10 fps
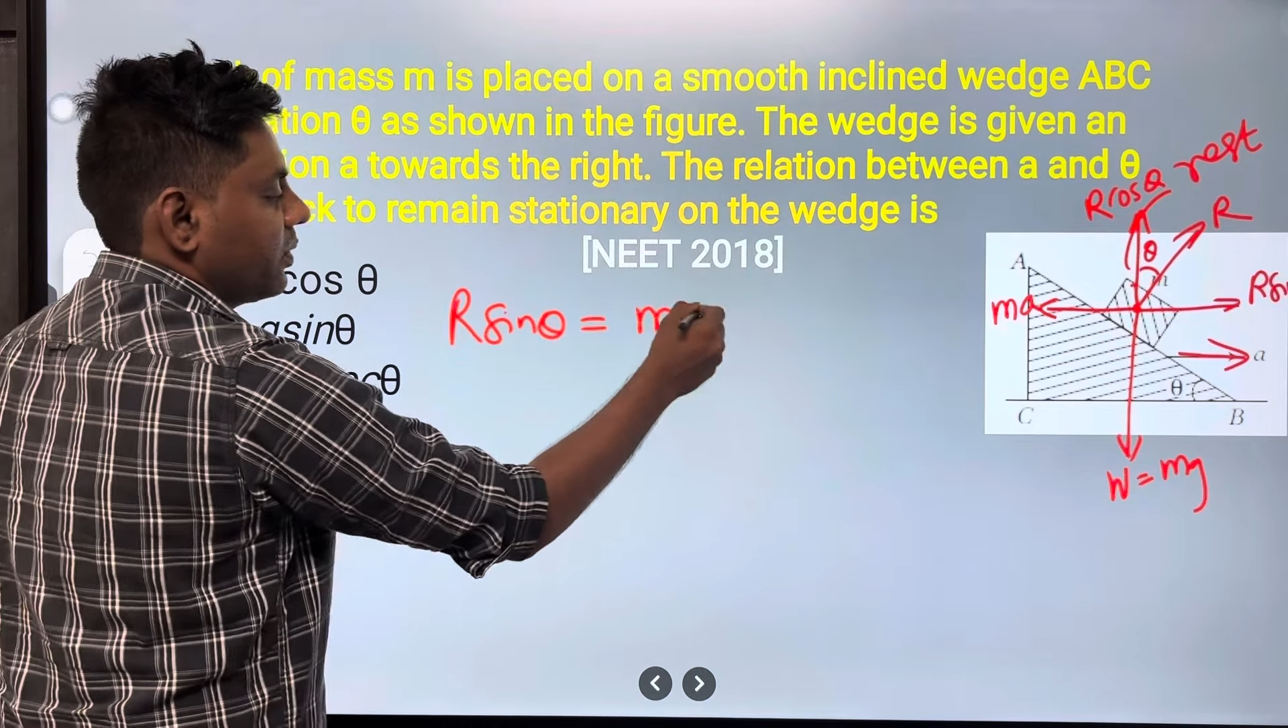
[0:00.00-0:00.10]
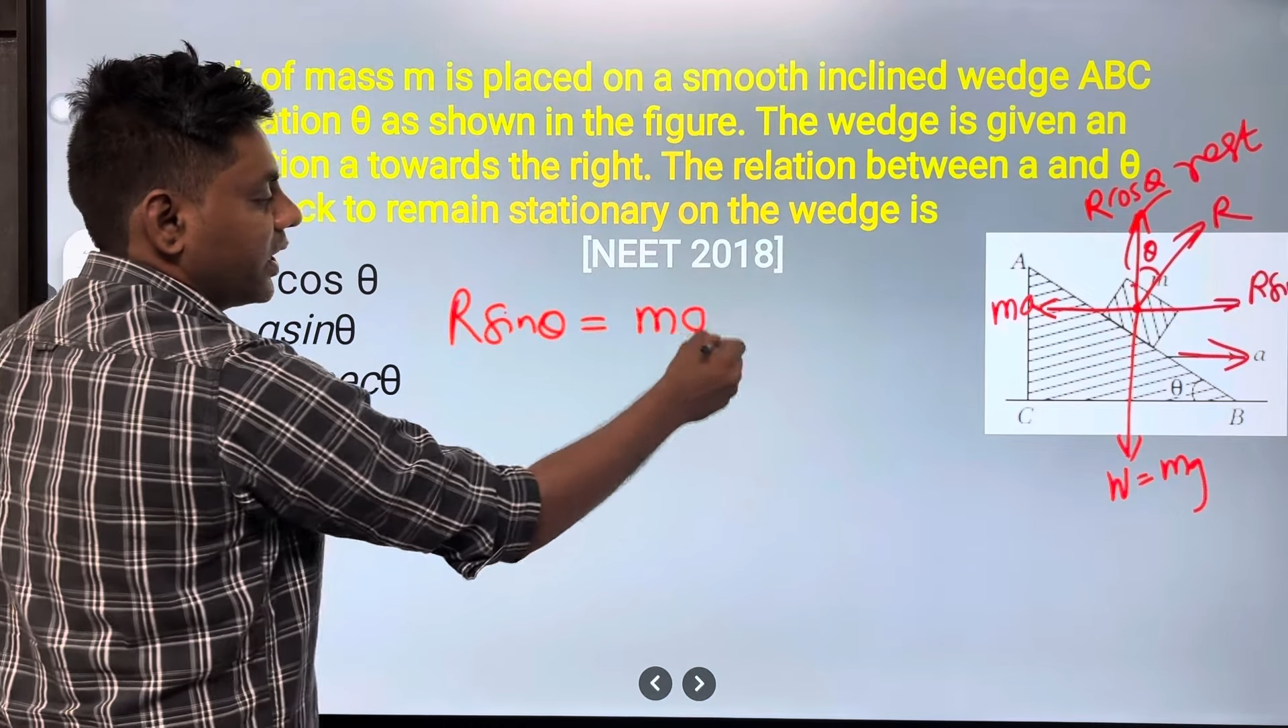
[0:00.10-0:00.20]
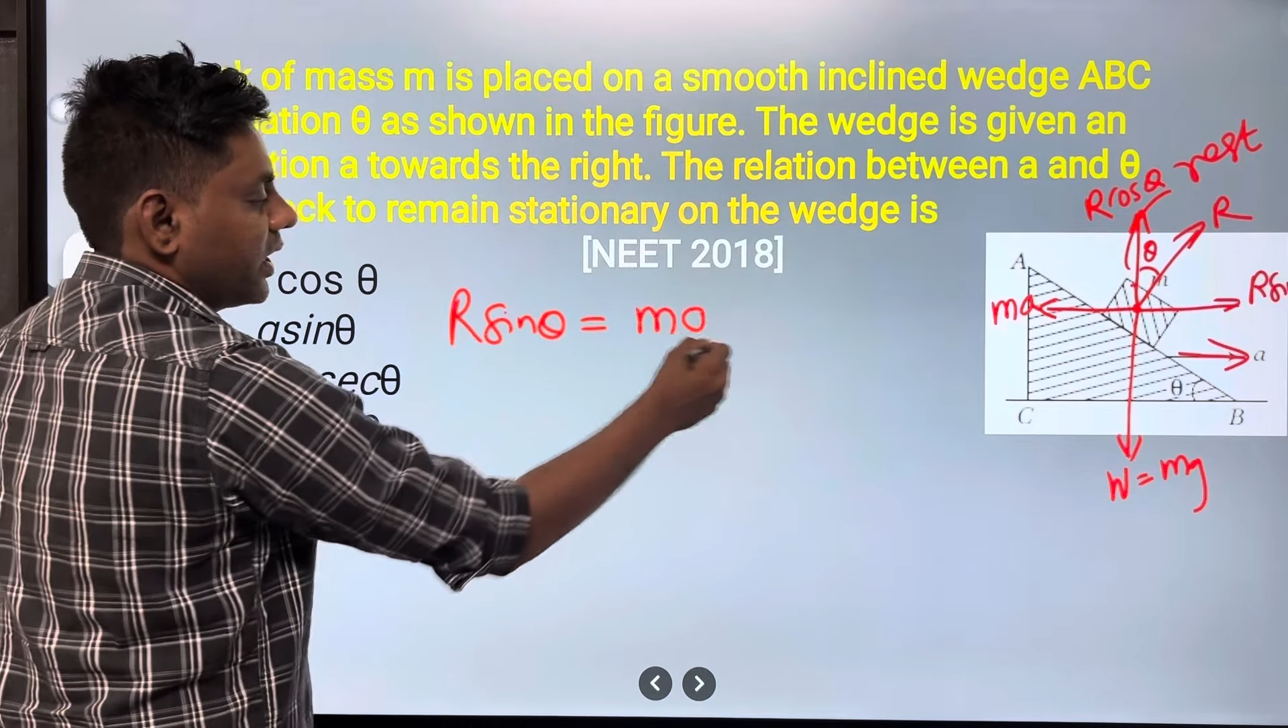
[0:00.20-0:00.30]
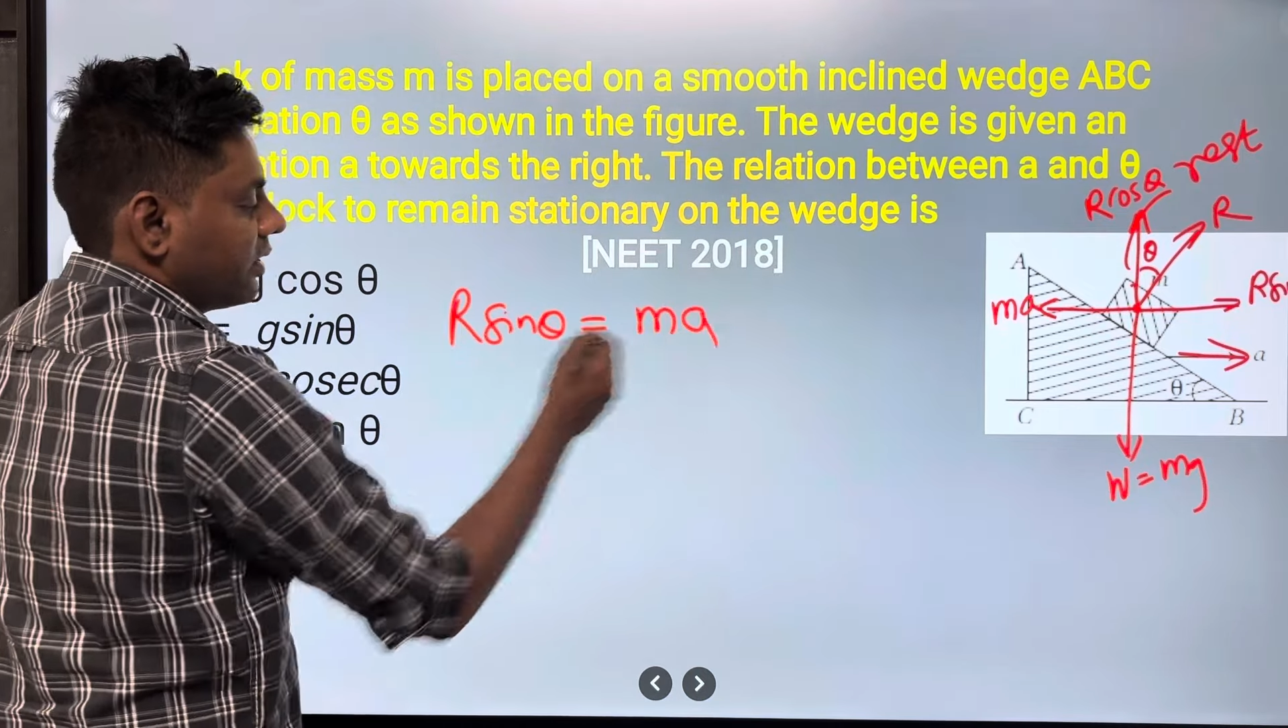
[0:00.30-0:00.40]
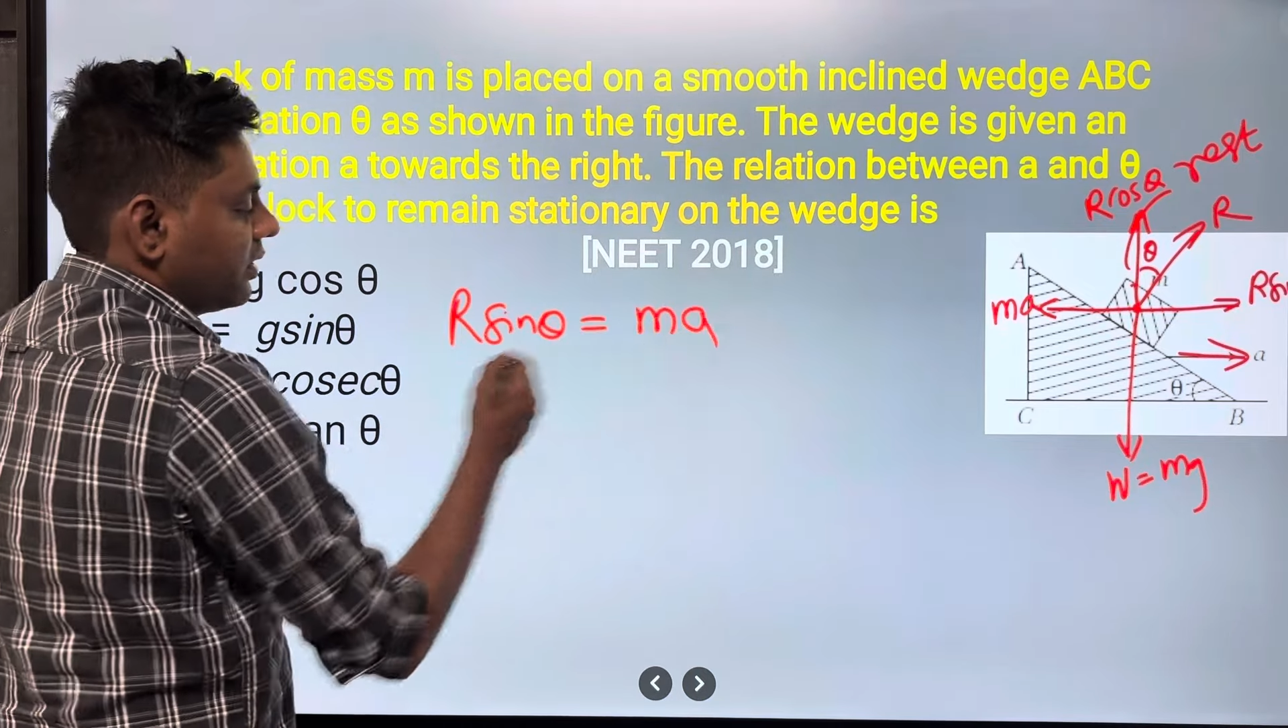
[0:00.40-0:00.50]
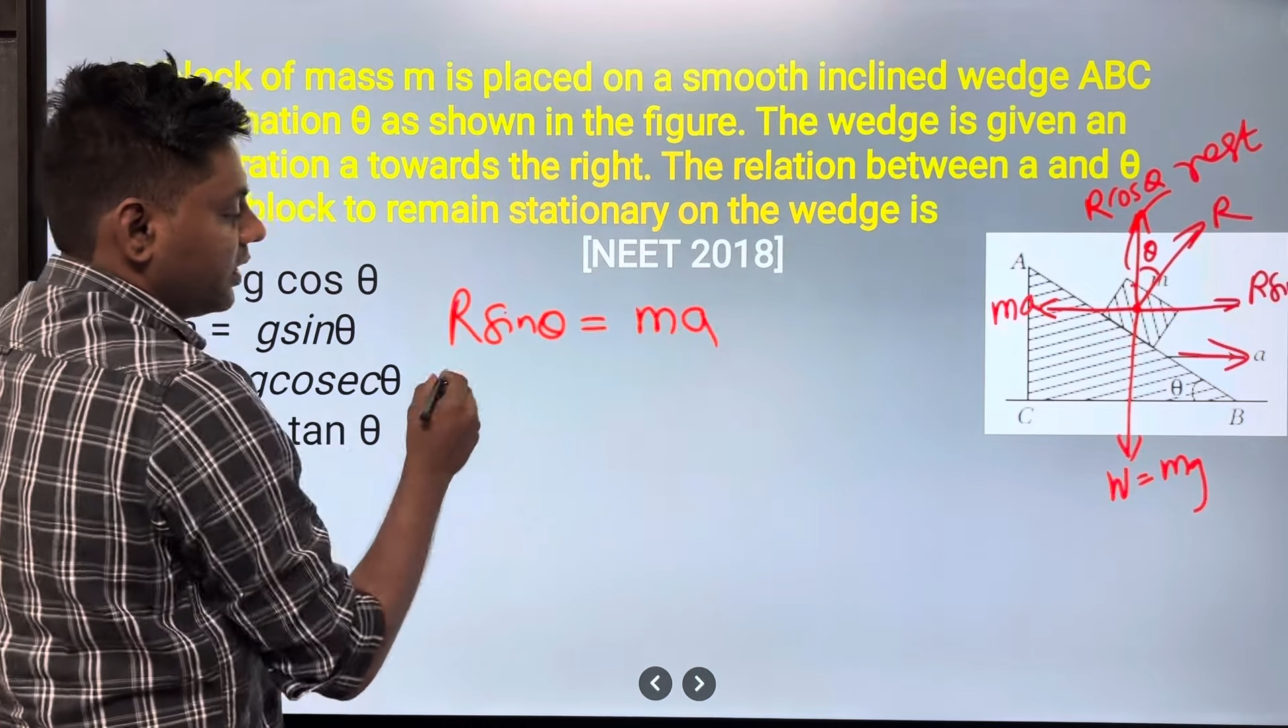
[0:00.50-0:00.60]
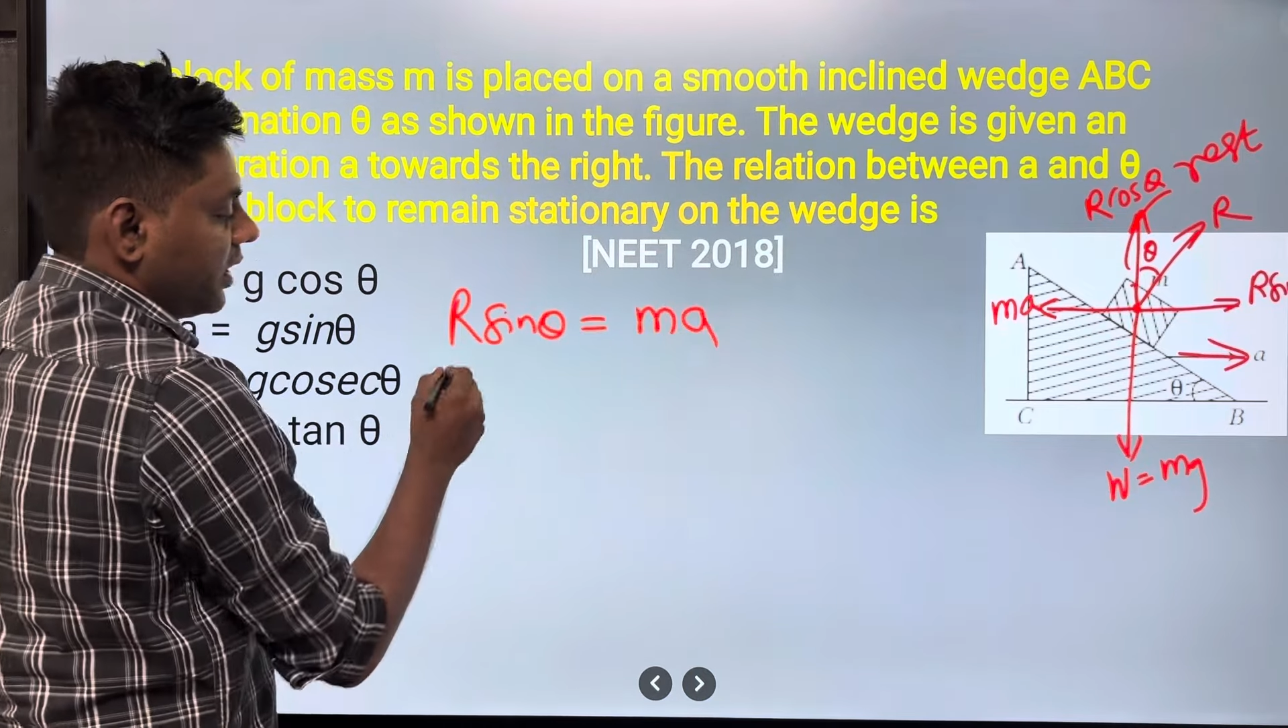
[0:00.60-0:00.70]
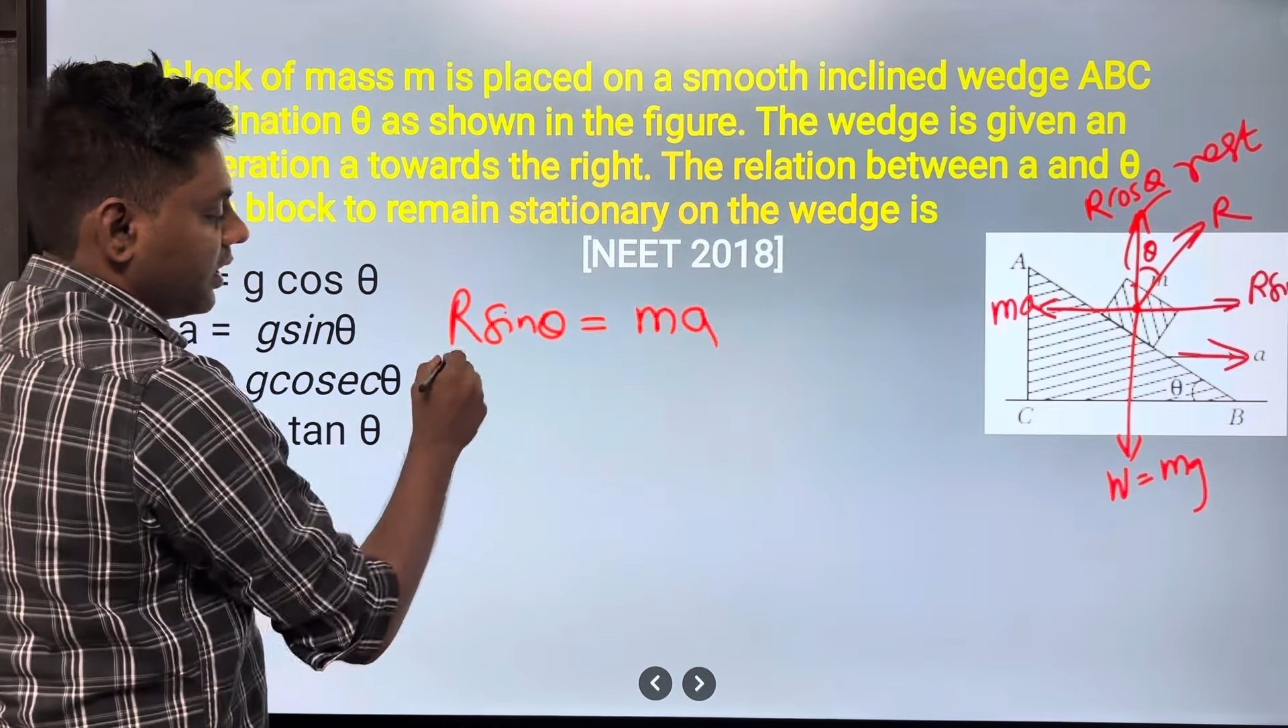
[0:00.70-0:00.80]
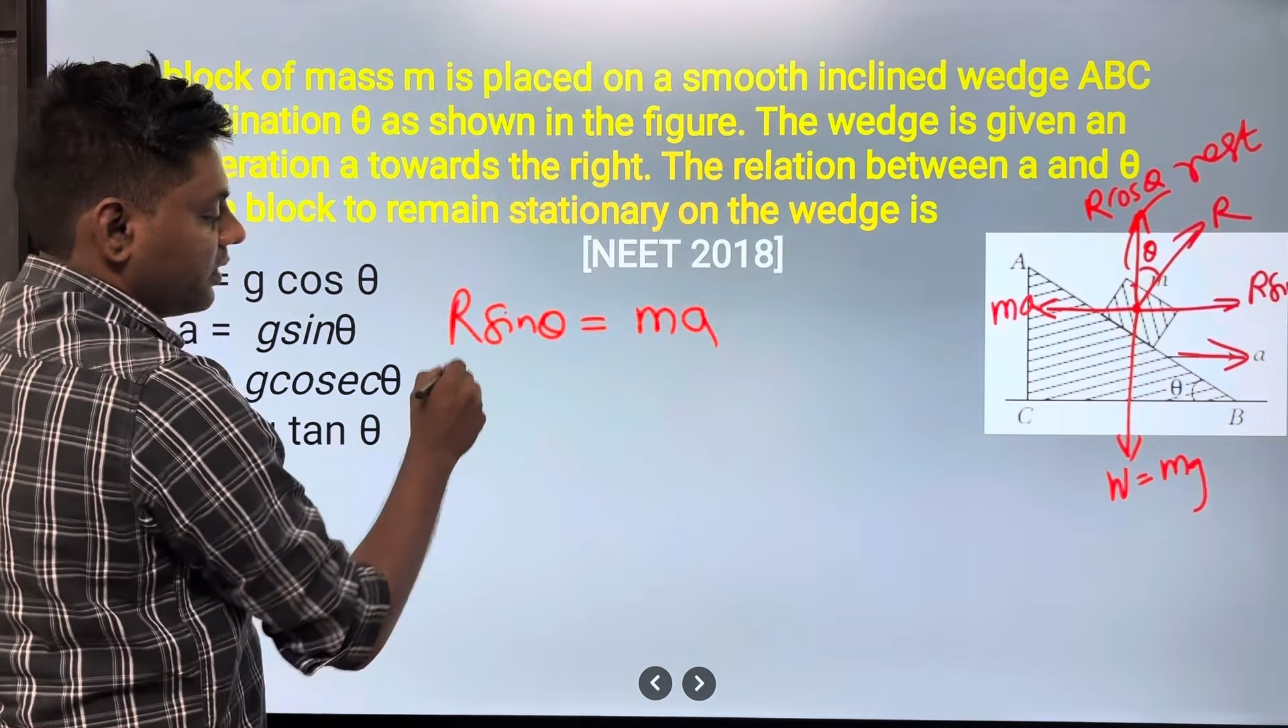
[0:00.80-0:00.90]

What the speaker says: A,